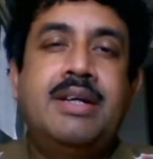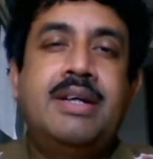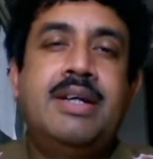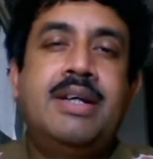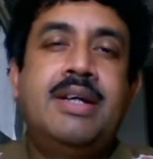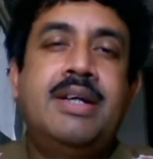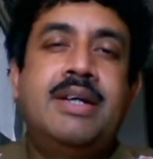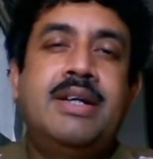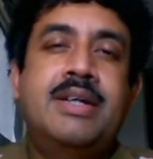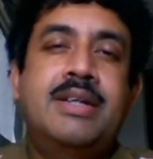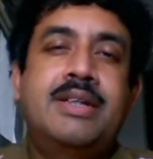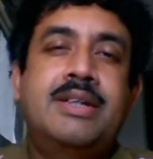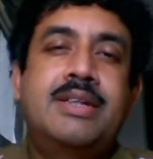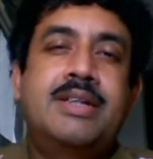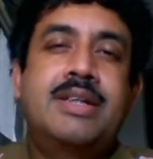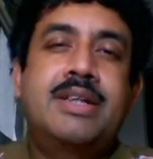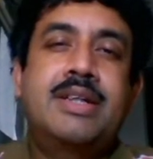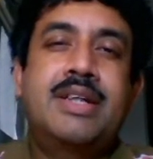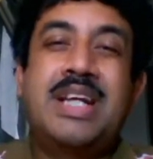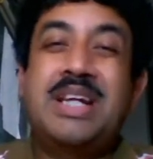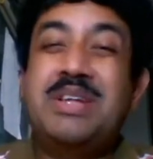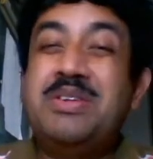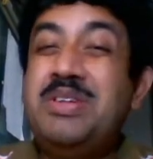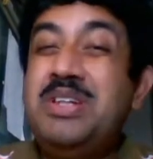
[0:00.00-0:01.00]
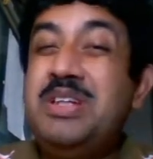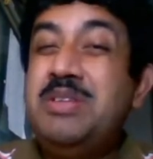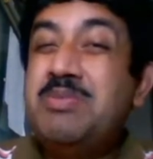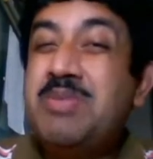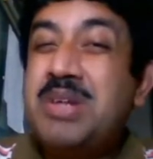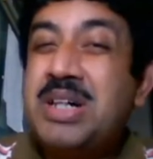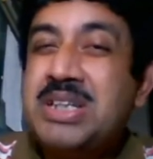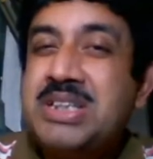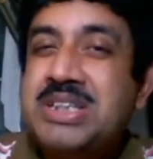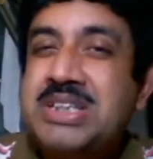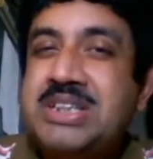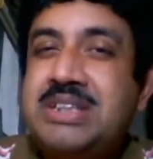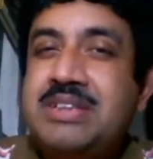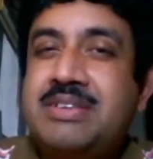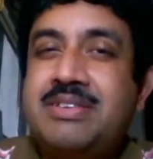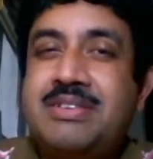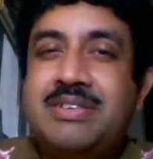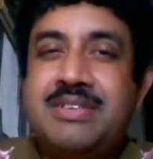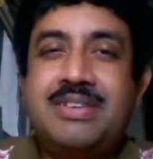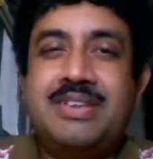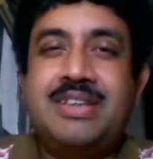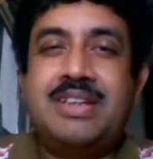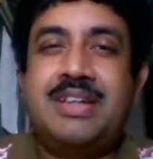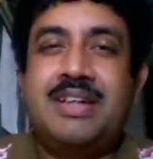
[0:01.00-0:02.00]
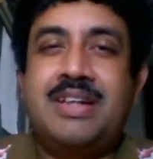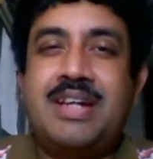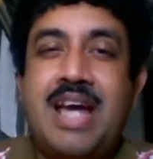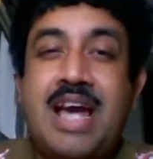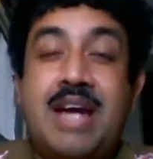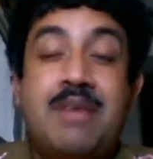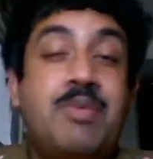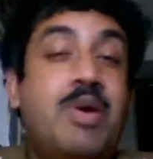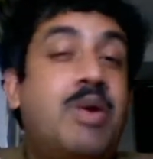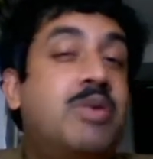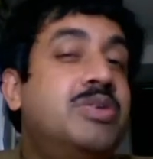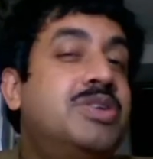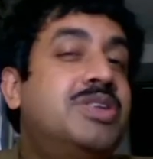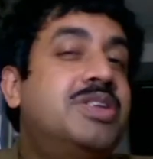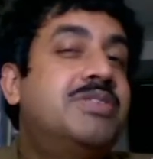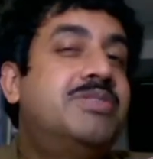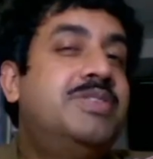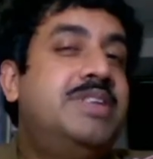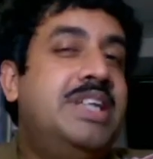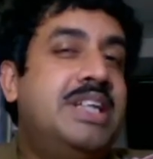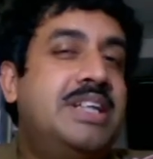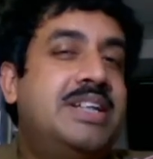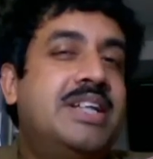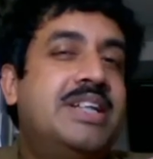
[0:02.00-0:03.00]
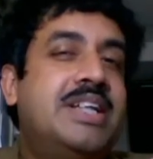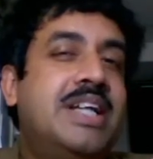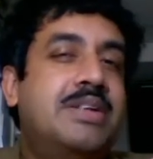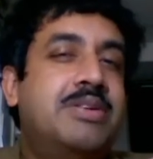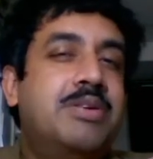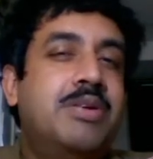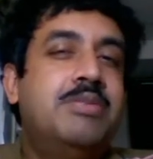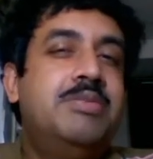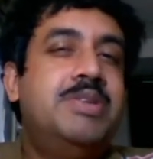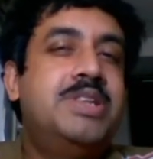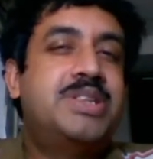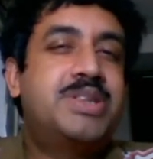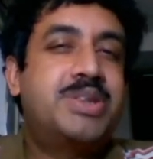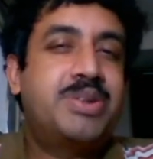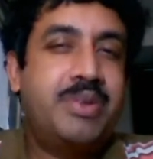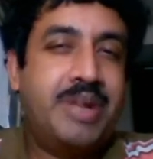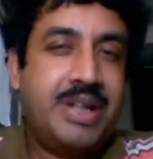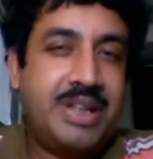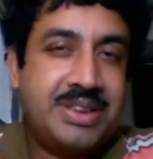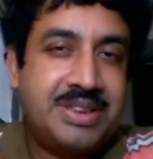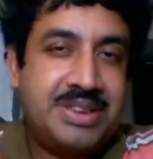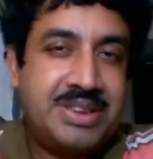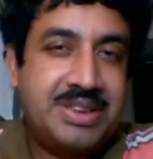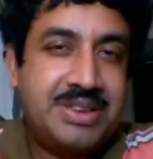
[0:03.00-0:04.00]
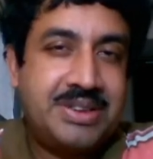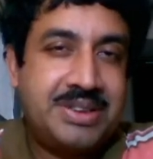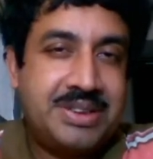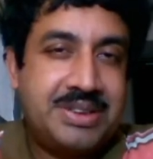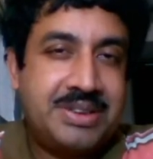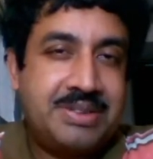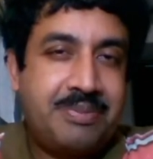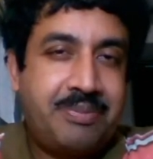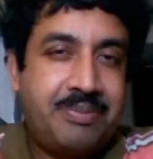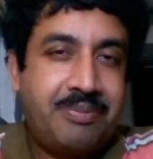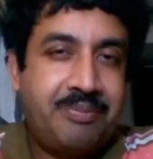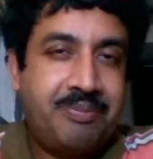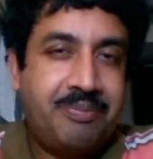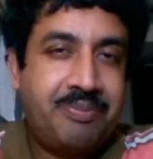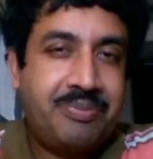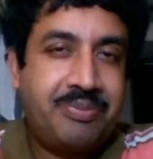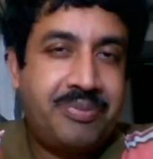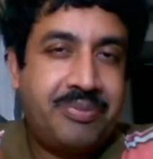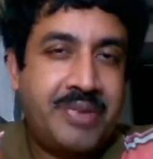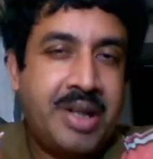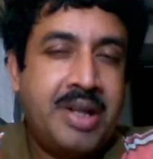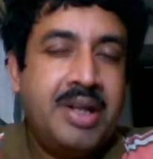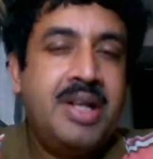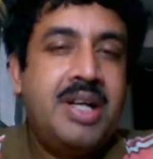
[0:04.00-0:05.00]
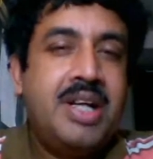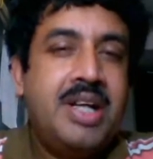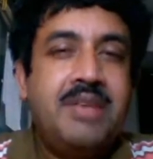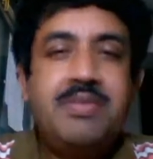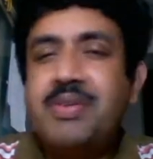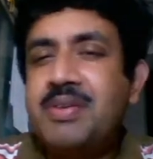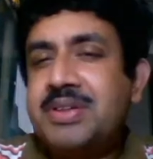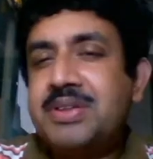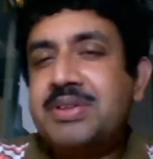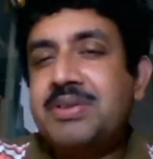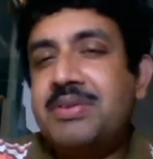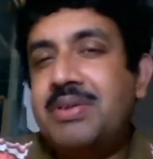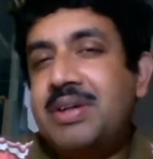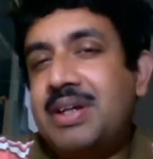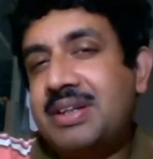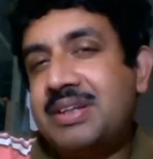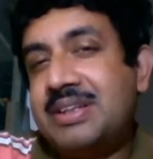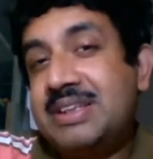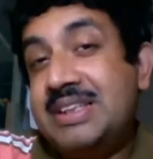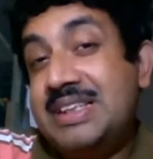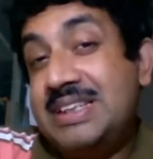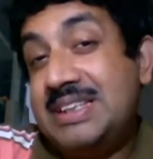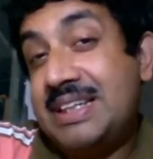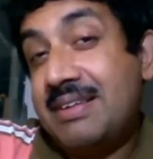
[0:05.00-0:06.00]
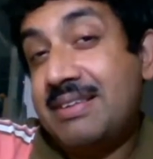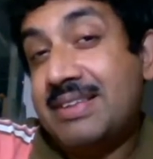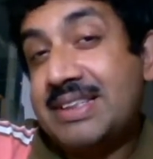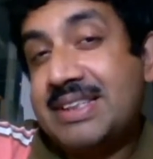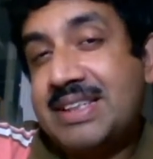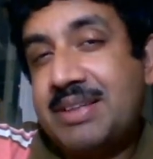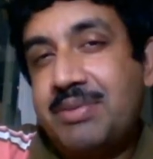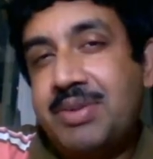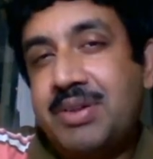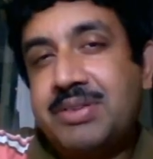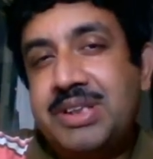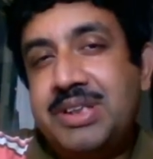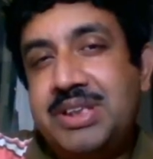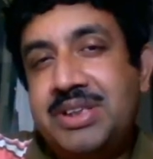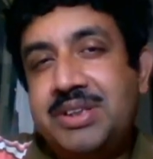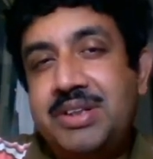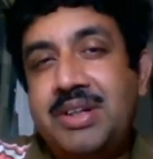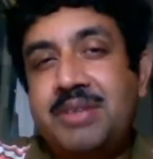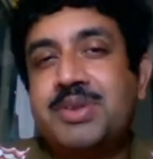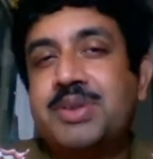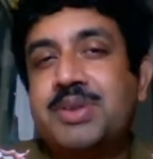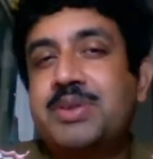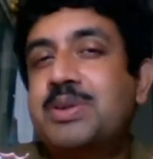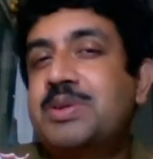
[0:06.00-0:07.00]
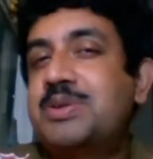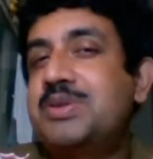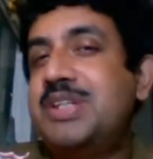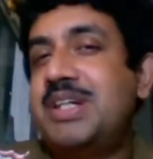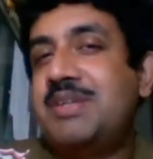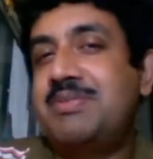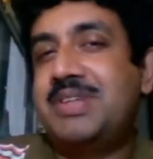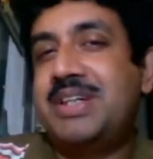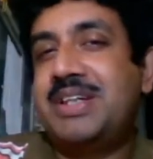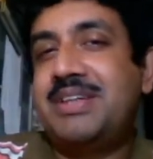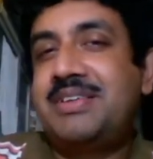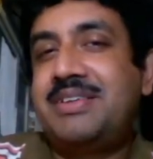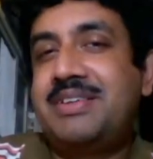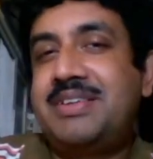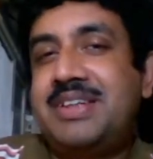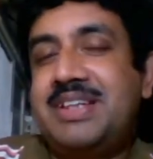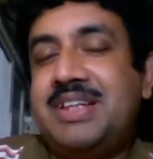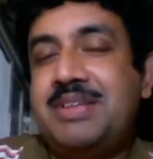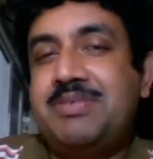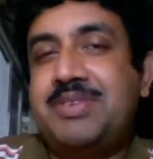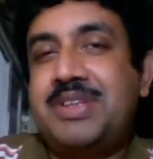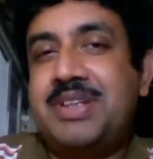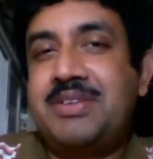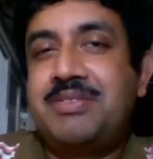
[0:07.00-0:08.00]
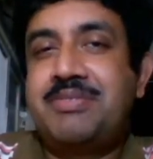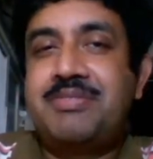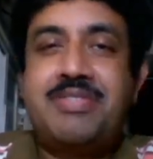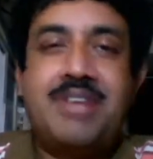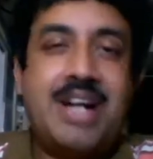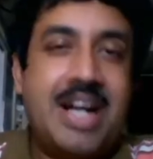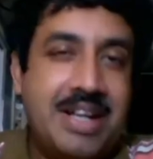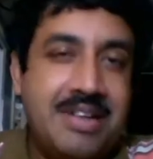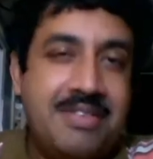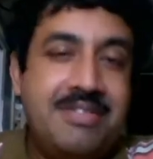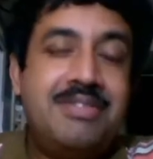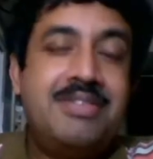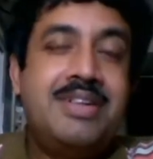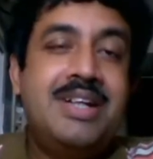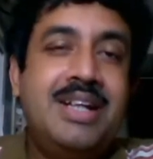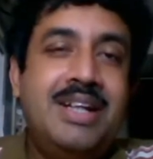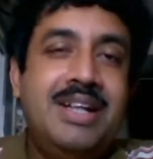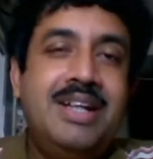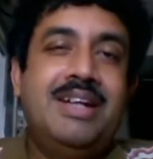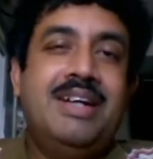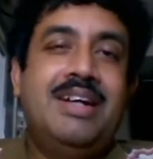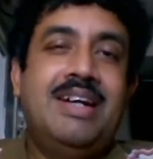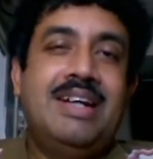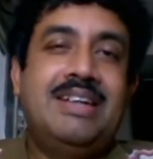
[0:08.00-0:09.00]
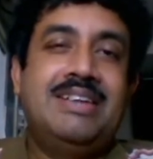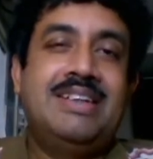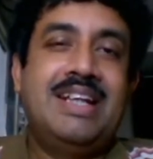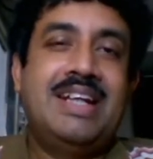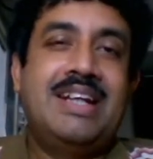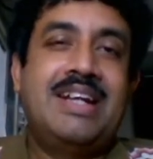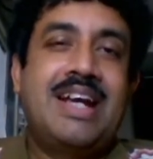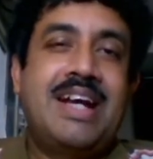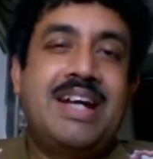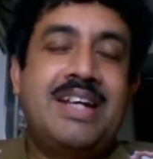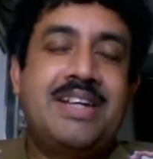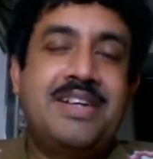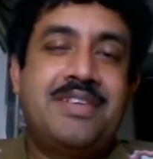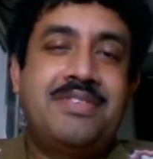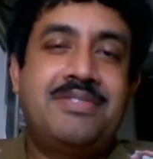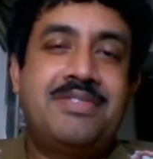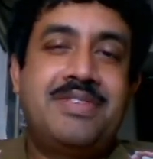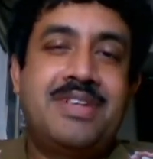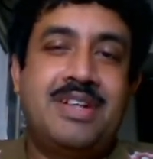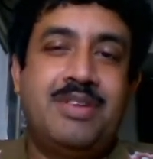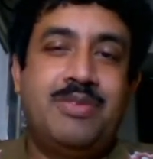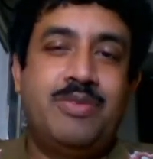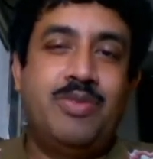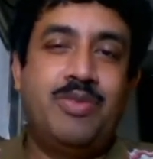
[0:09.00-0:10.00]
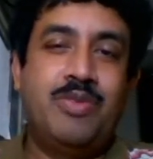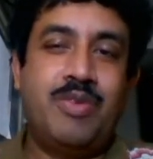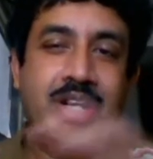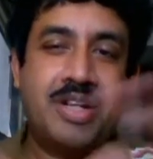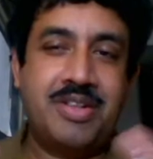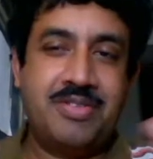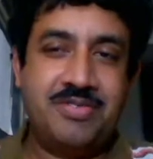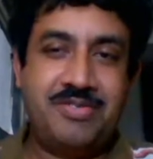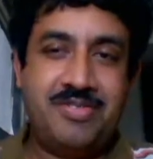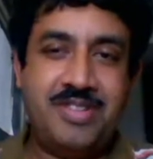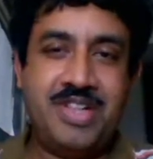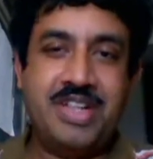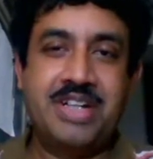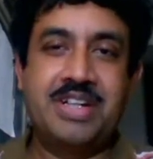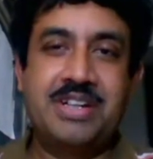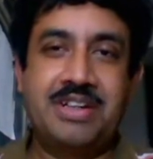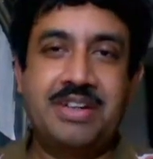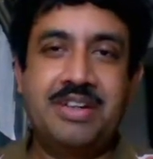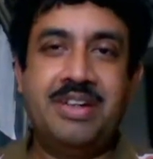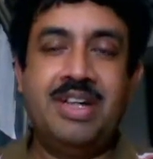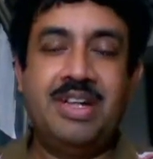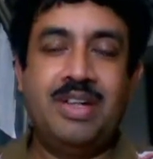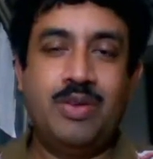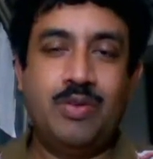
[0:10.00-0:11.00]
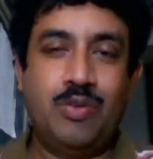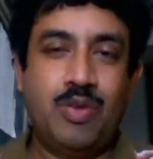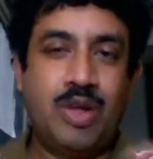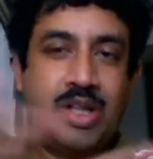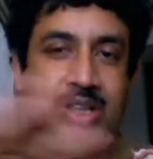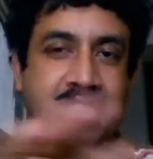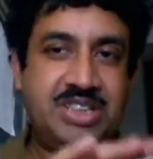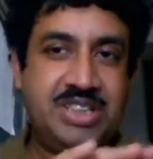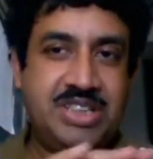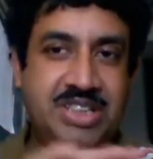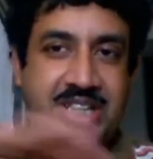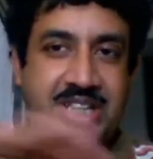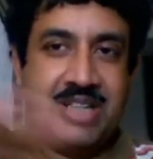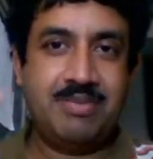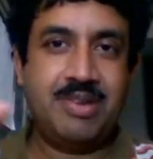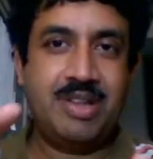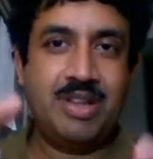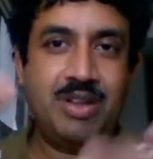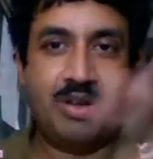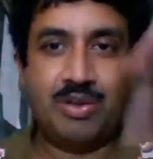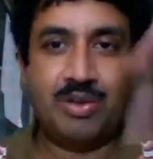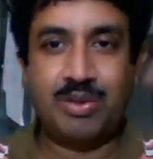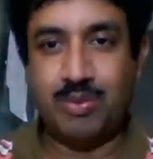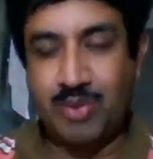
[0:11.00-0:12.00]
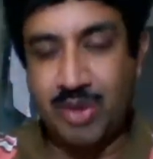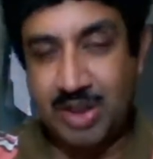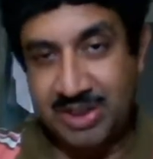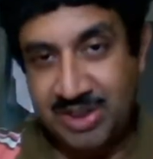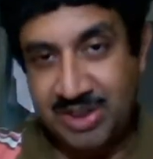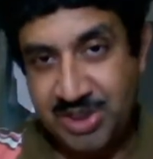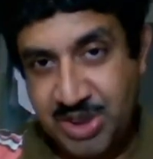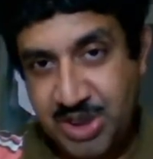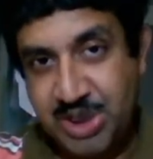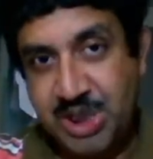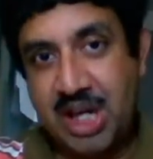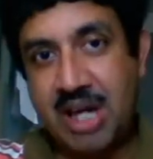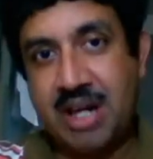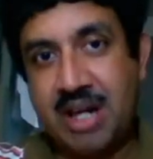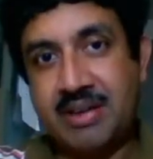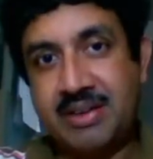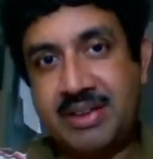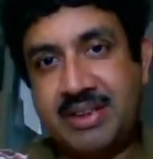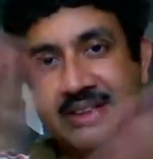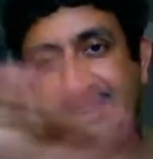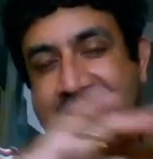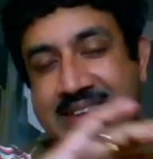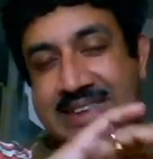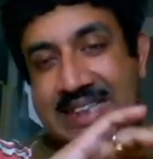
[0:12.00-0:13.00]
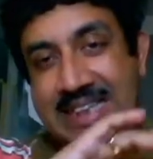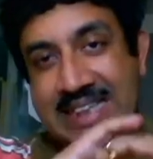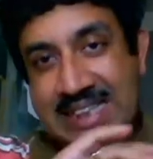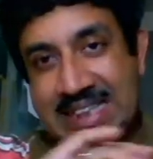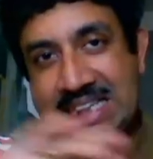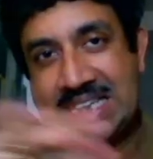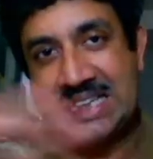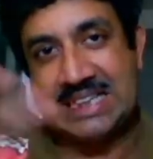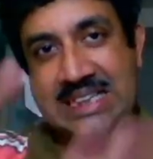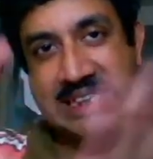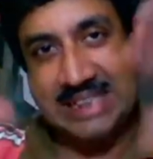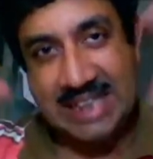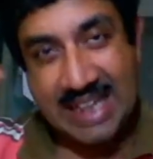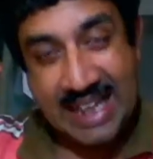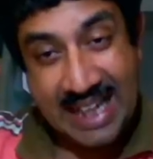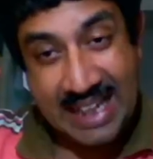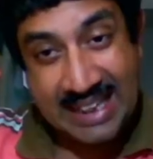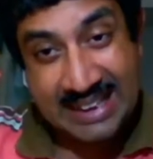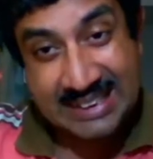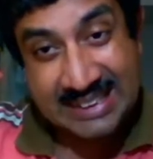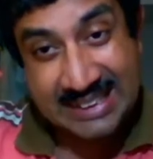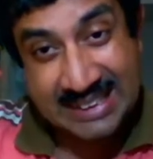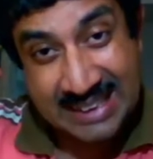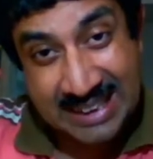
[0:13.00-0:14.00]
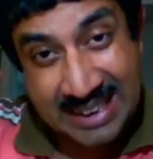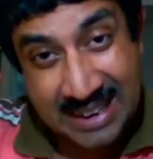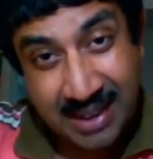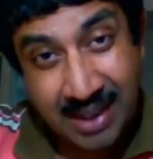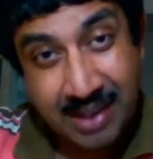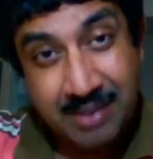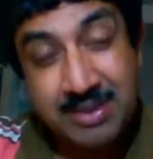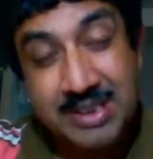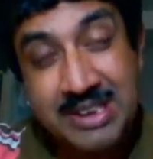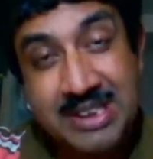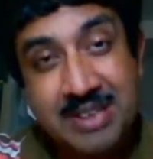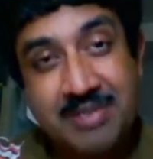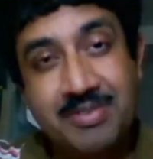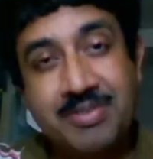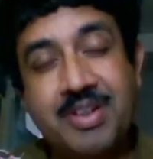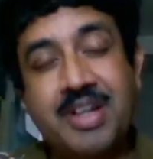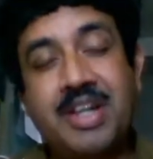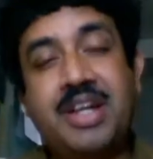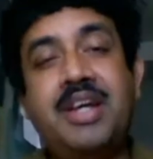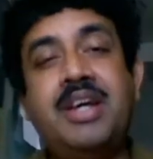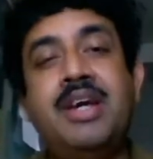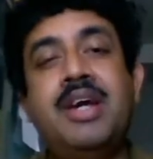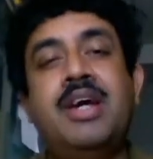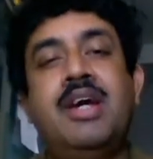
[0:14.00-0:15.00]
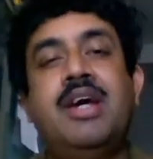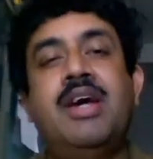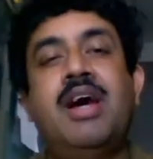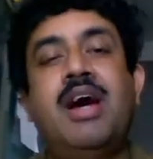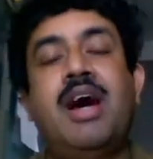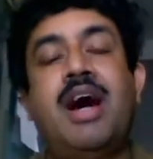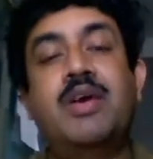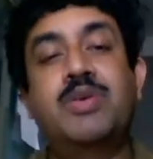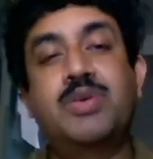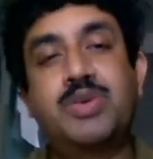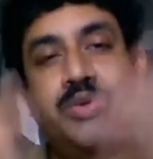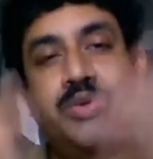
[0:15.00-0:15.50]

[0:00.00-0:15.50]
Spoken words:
Can you imagine the amount of data that will be shrinked? If you want to learn details about it, you have to go to chapter 5. And then I have one figure, one table on one chart dedicated exclusively how